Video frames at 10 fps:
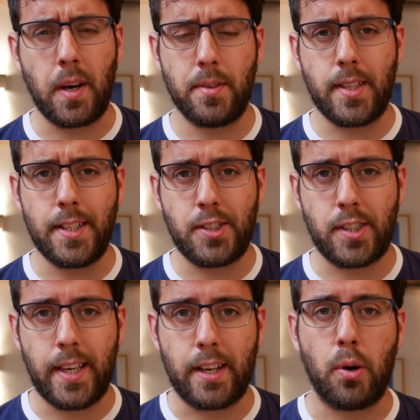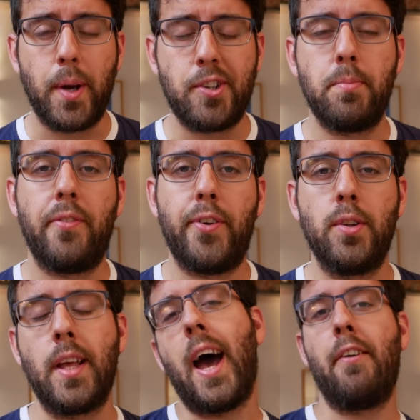Kovacic, the Croatian
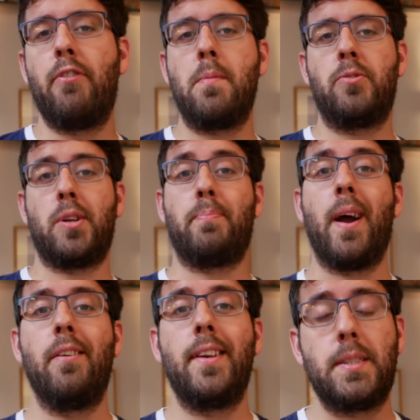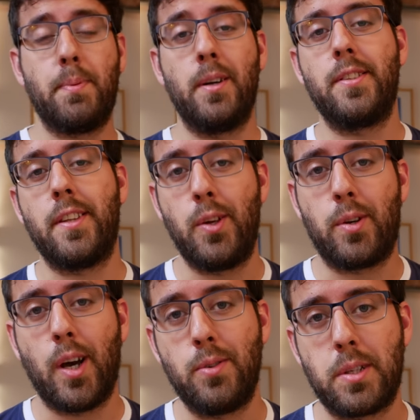midfielder at Real Madrid, apparently spoke to the new
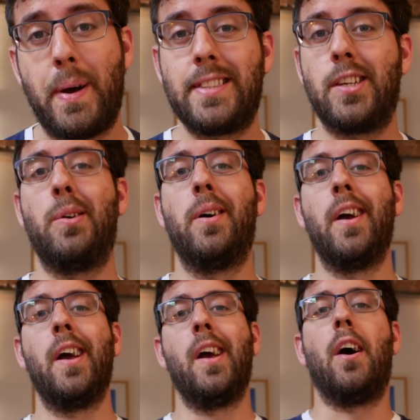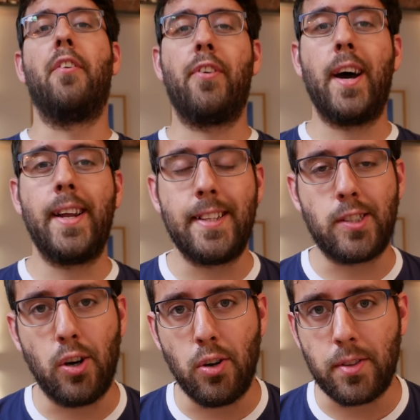coach, Lopetegui, on Friday
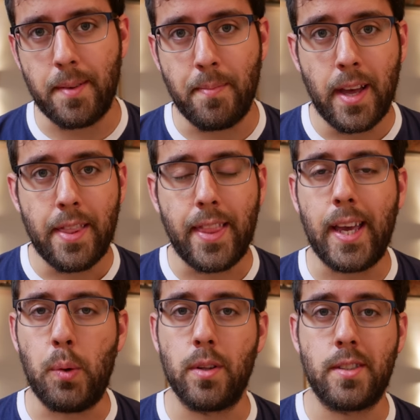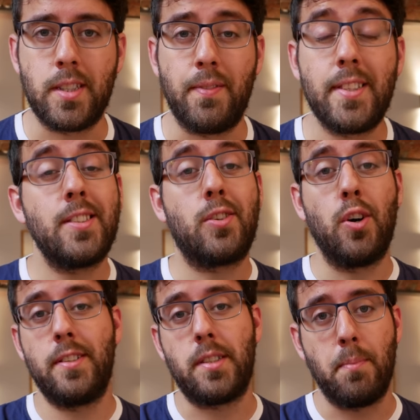and told him that he wants to leave. This is
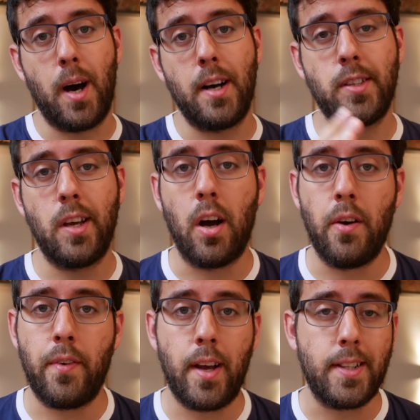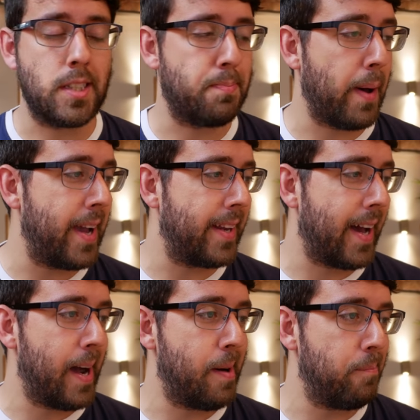according to Marca over in Spain.
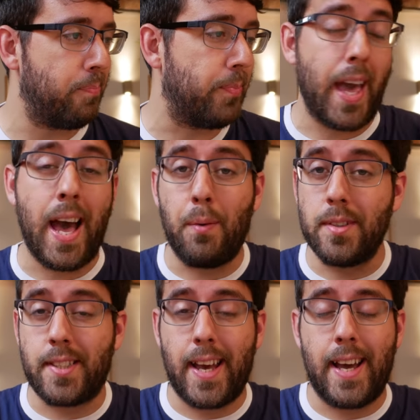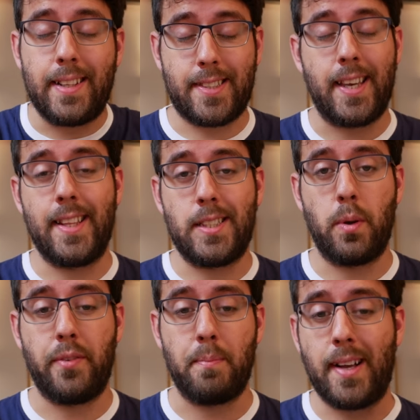Um, yeah, once again, take this
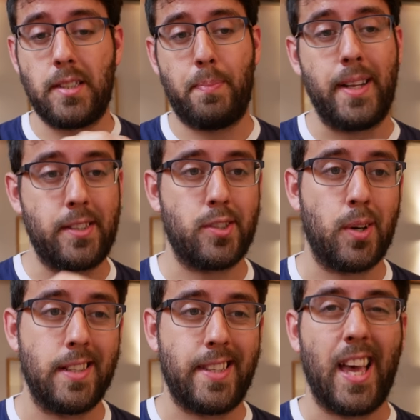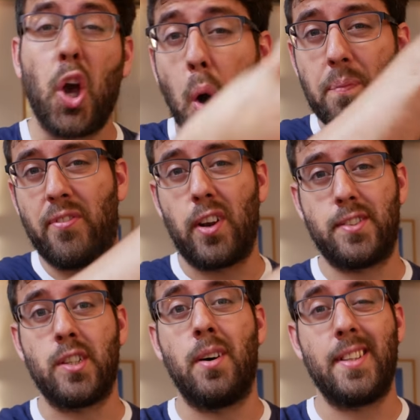with a massive pinch of salt. I'd say a cup full
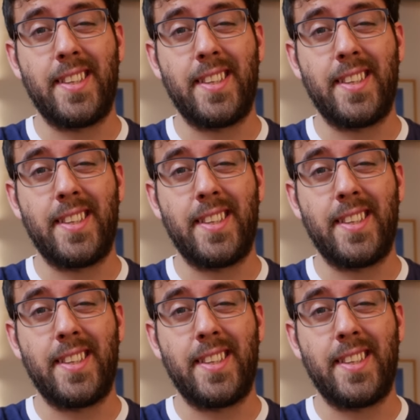of salt.